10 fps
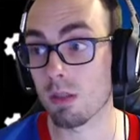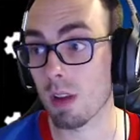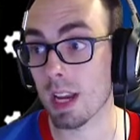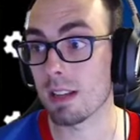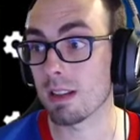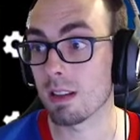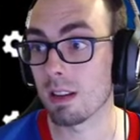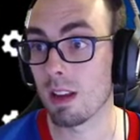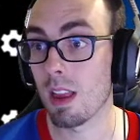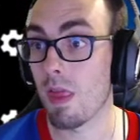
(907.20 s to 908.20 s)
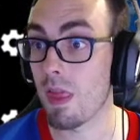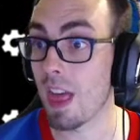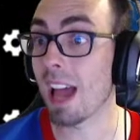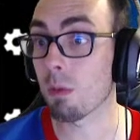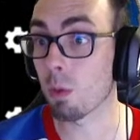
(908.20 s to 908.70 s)
great.
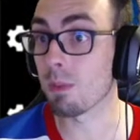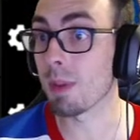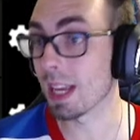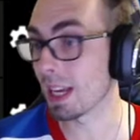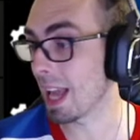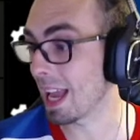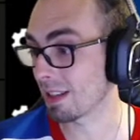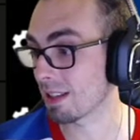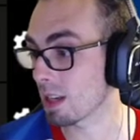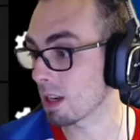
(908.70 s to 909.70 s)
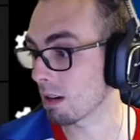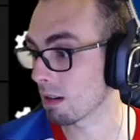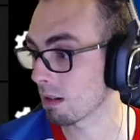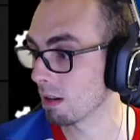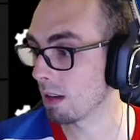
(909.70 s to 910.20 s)
That would be an S
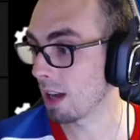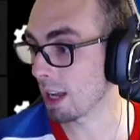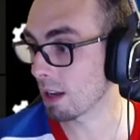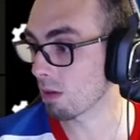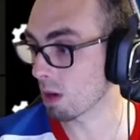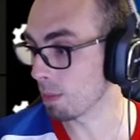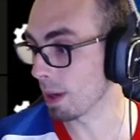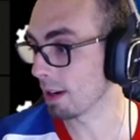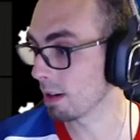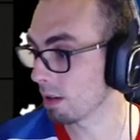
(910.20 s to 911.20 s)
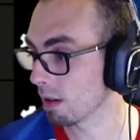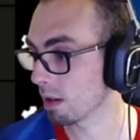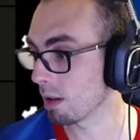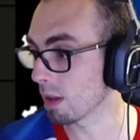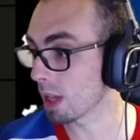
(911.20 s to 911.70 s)
tier. I agree, Bear.
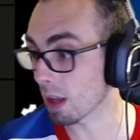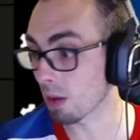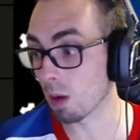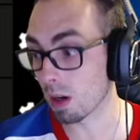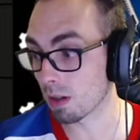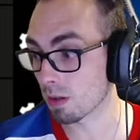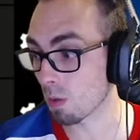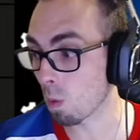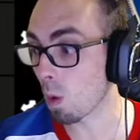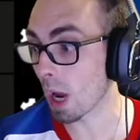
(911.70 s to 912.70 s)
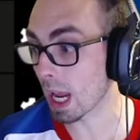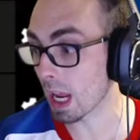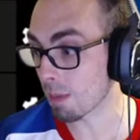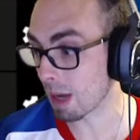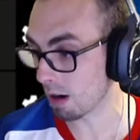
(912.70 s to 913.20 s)
The other one is
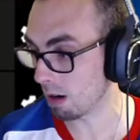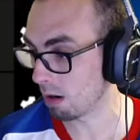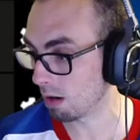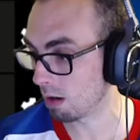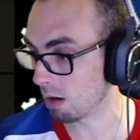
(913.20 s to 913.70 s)
way better.